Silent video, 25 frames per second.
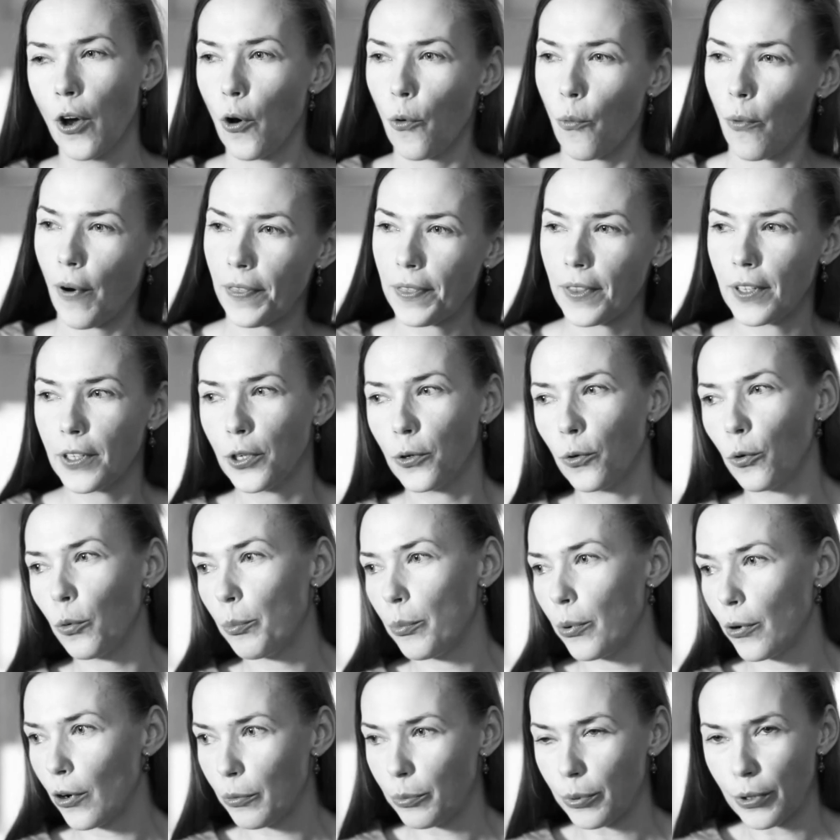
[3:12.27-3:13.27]
what the whole
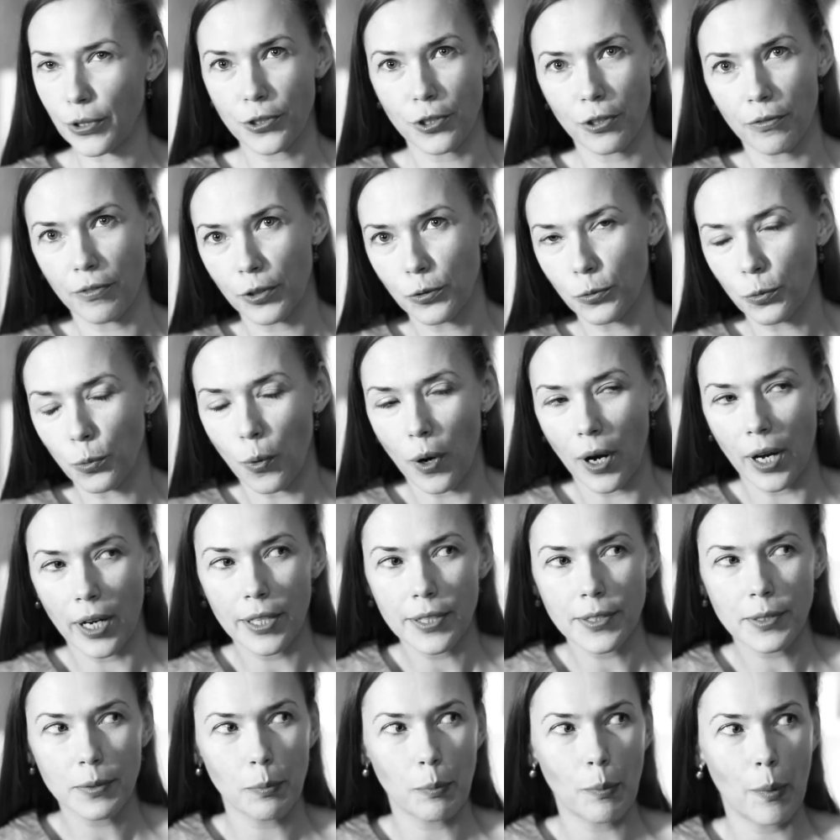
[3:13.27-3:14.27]
purpose of it
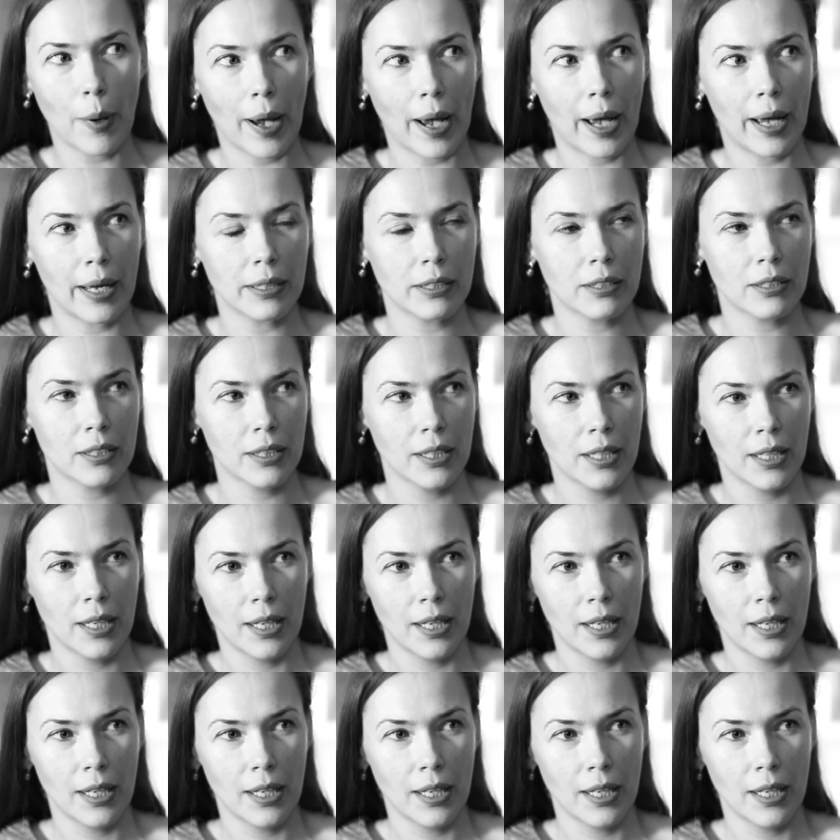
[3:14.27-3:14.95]
was, but